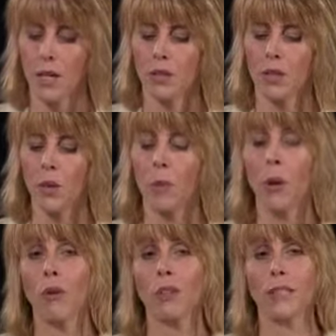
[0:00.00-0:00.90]
So a
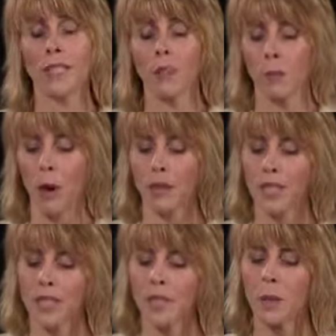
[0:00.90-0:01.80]
broker-dealer
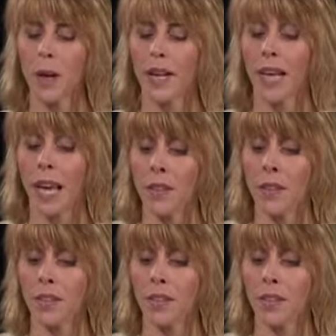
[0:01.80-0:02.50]
participating in